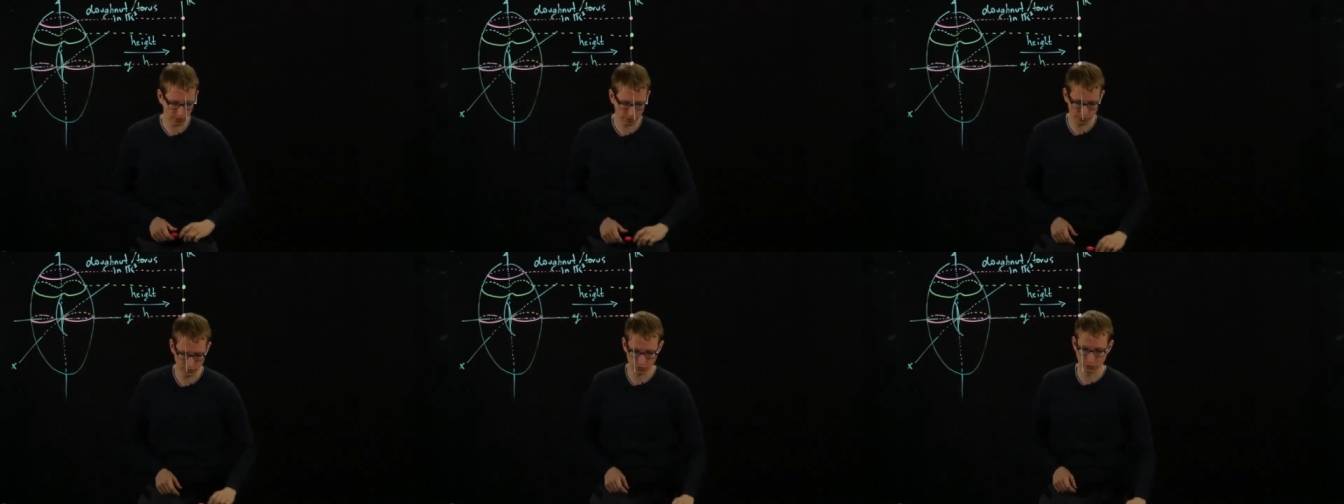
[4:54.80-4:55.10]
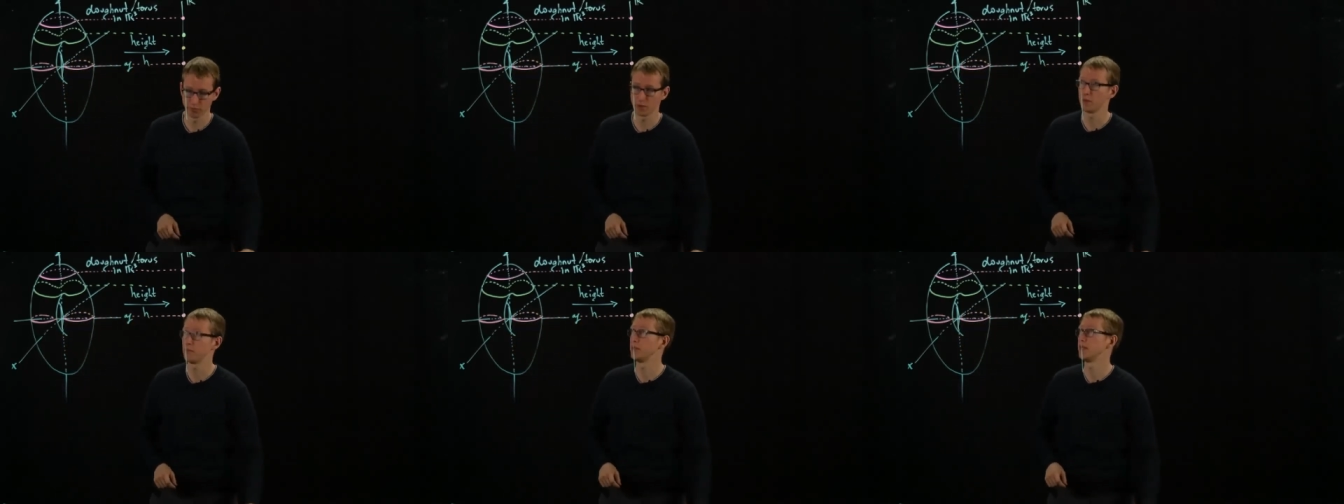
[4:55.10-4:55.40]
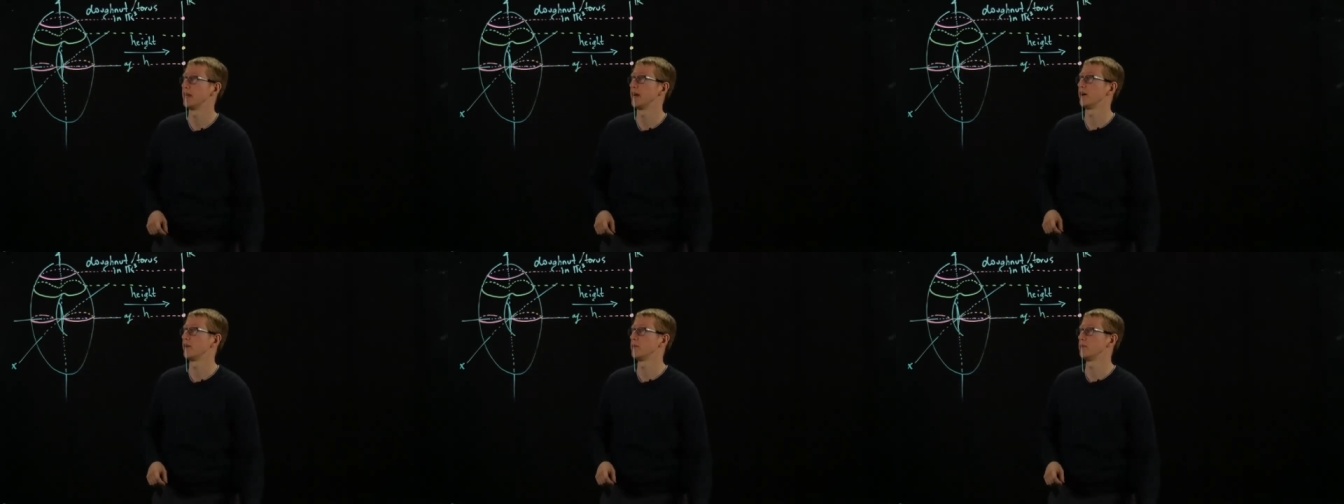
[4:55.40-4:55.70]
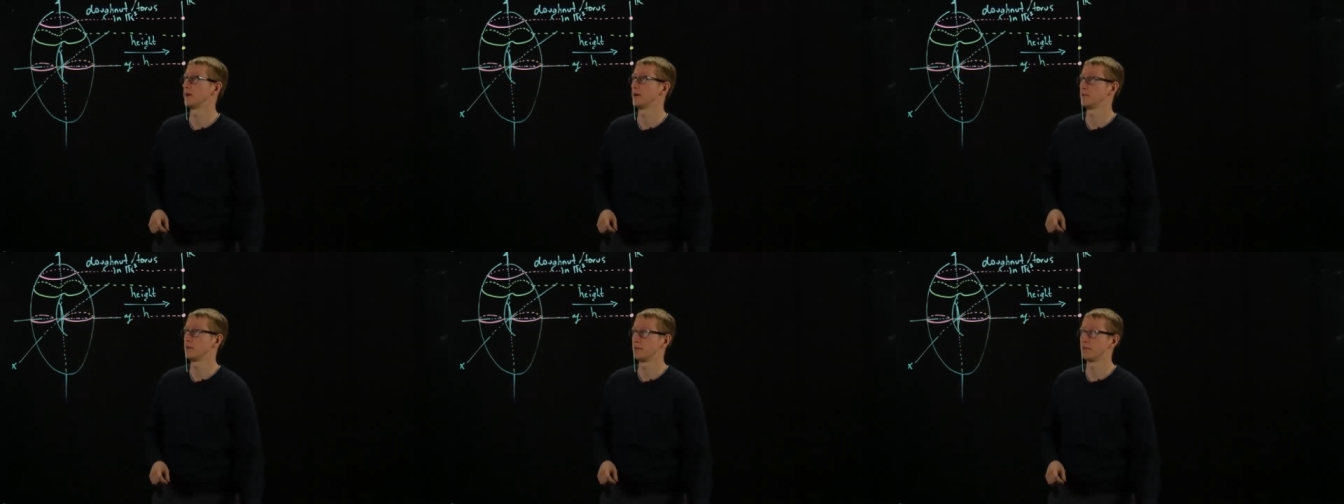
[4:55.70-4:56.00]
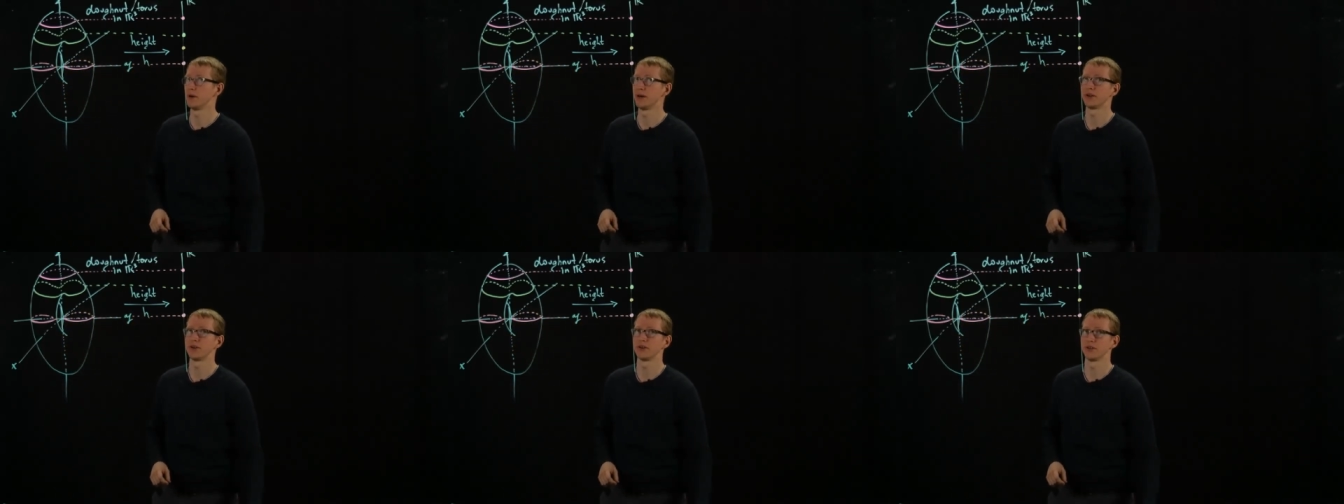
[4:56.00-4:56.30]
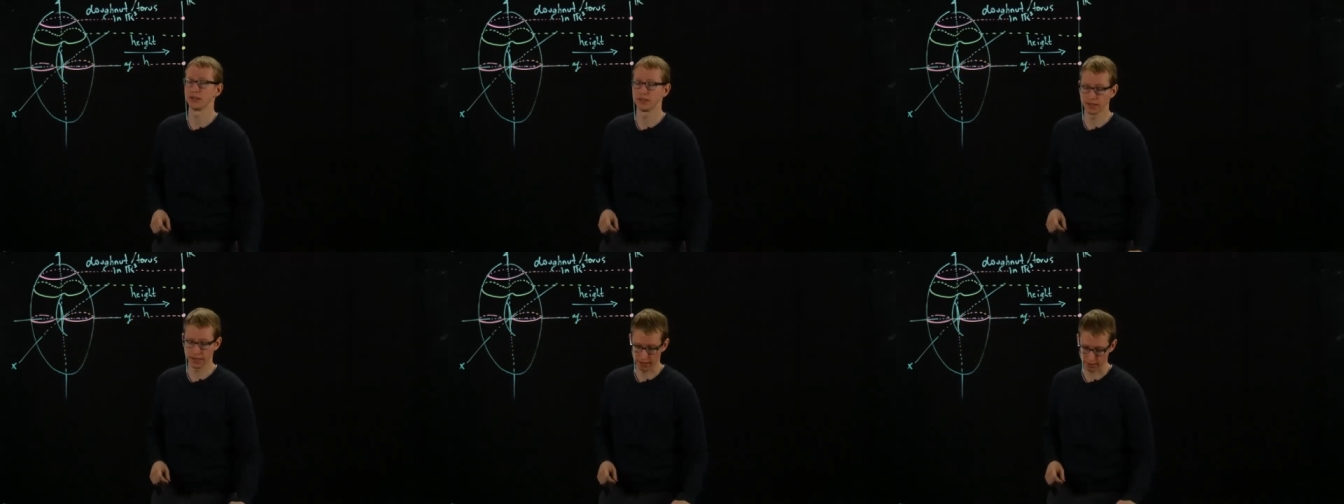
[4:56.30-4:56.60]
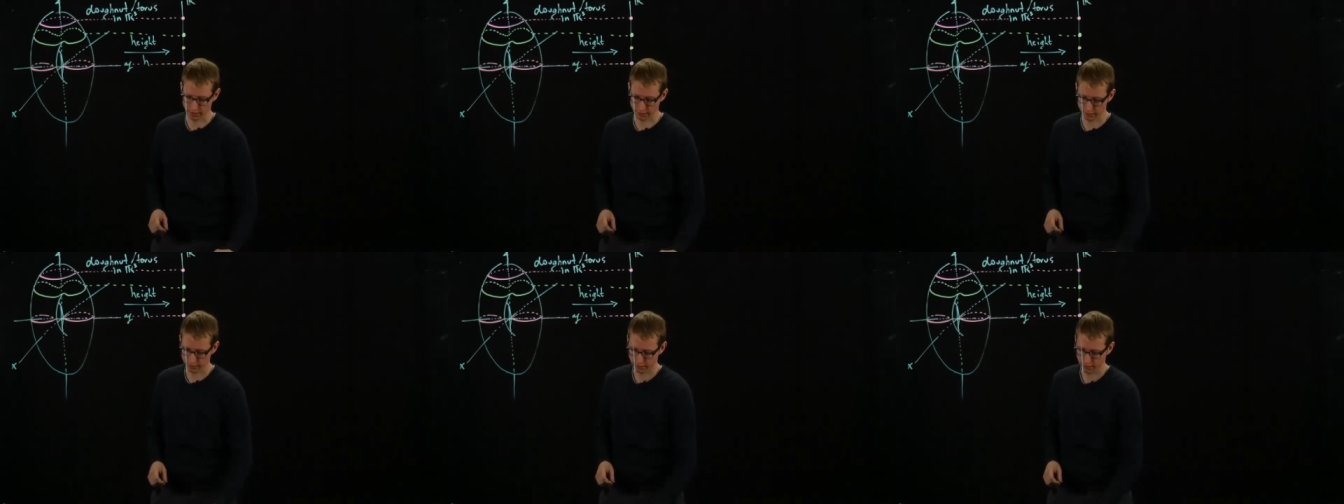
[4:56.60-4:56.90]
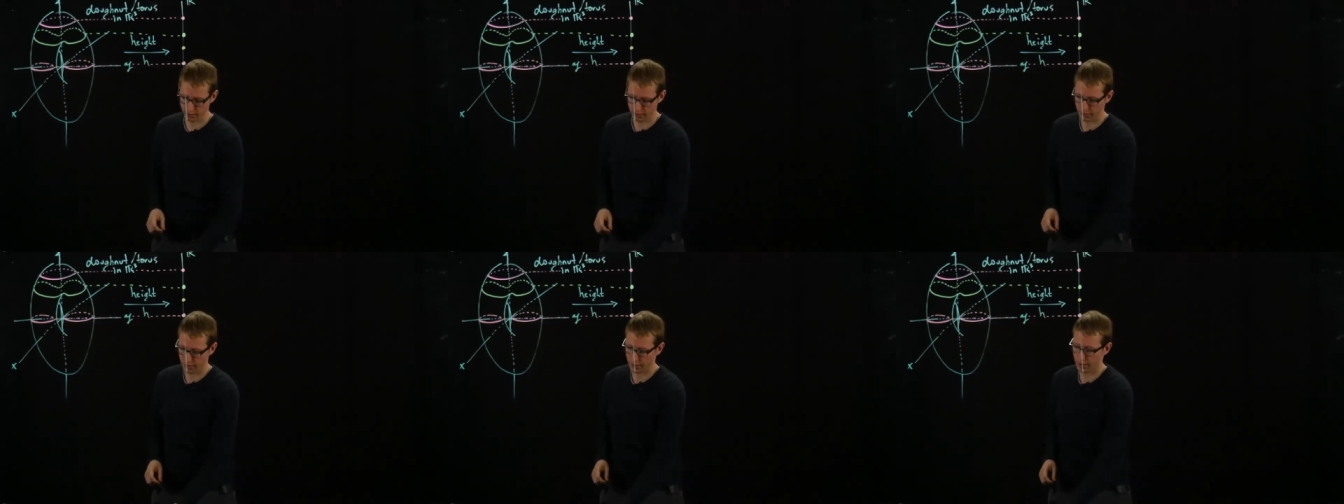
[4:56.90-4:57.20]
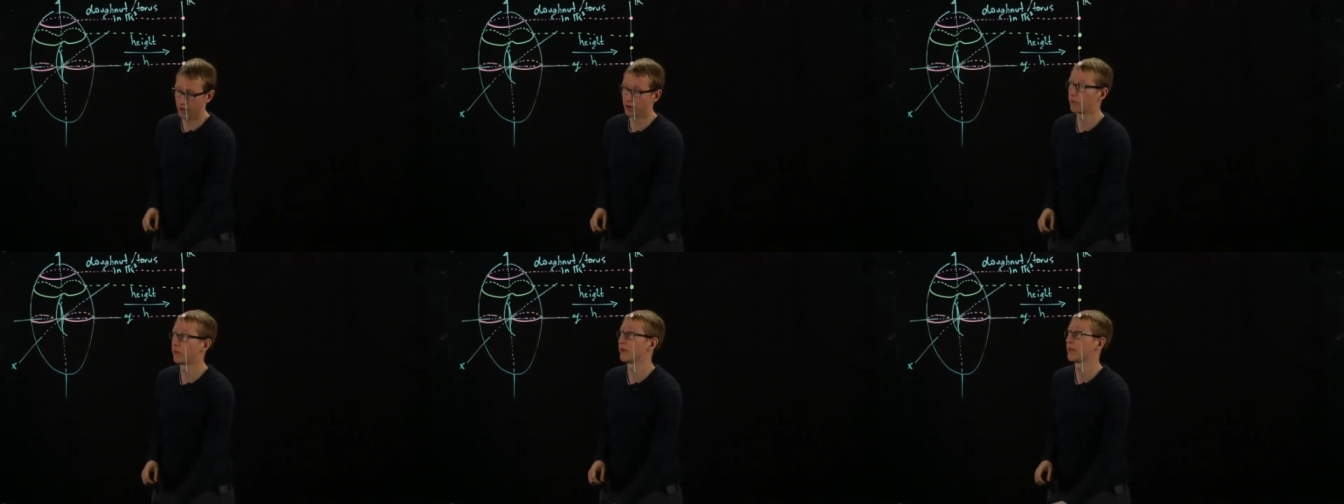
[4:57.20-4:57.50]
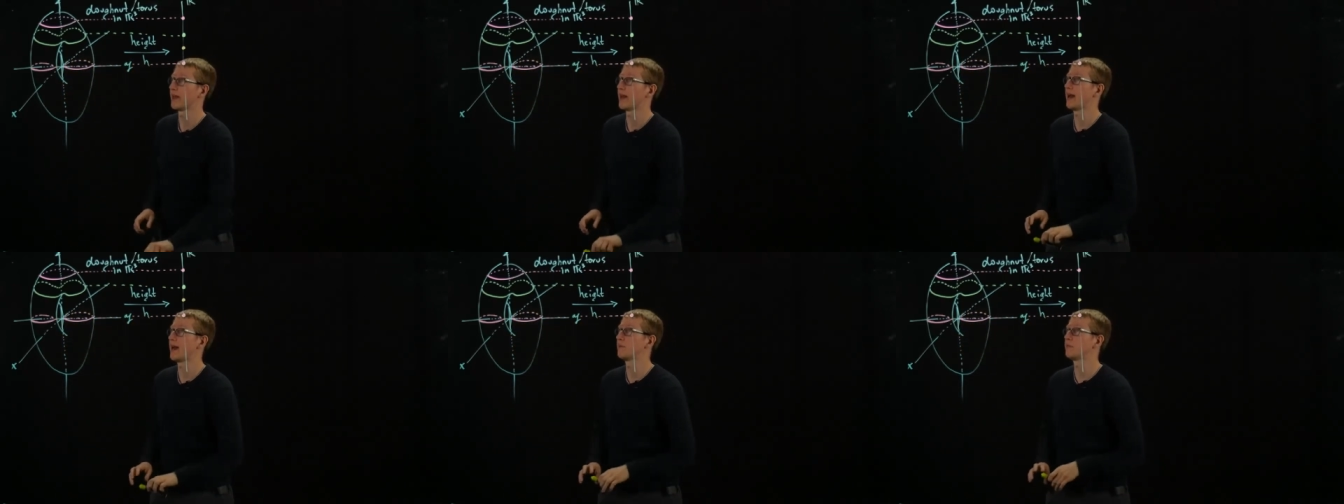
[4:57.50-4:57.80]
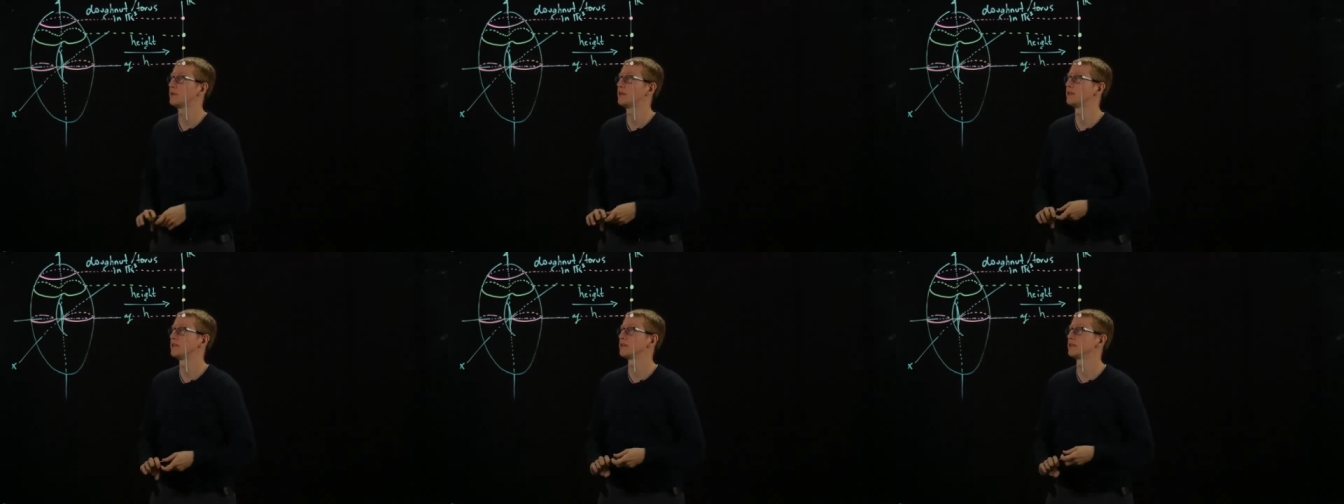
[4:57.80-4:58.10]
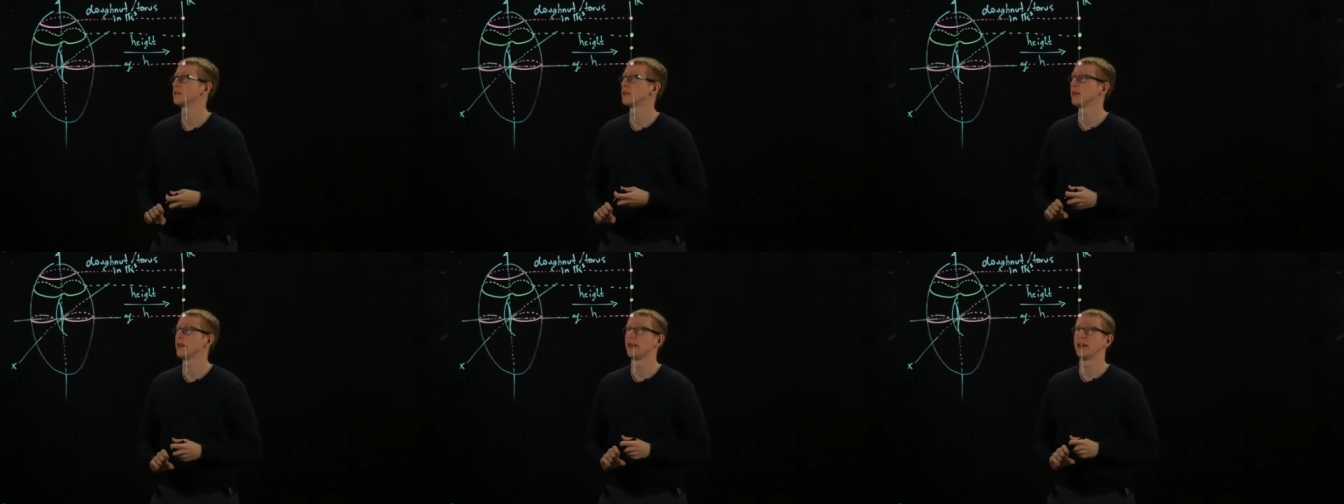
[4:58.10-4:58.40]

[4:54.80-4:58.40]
So maybe now it might be better to guess at what happens